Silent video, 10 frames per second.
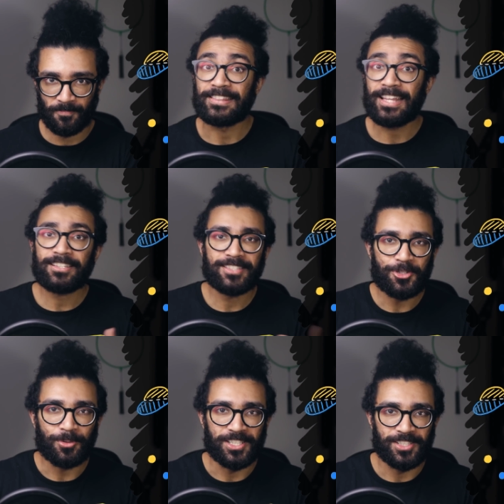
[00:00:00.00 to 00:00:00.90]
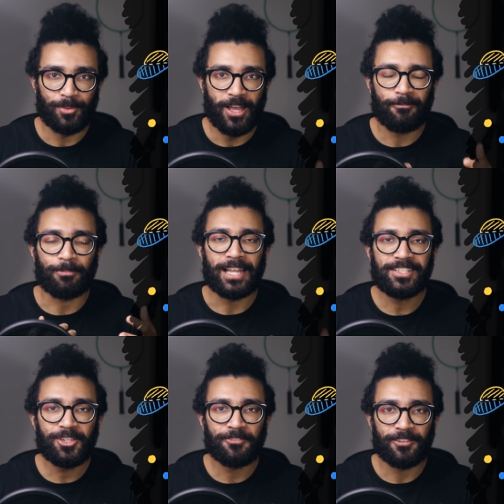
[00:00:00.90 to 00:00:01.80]
In that situation, we have
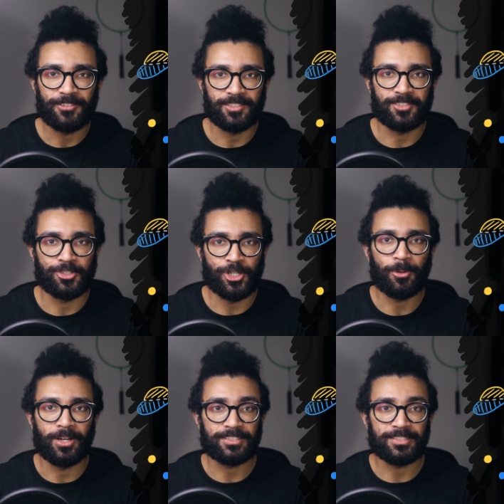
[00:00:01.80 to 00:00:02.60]
plenty of evidence to show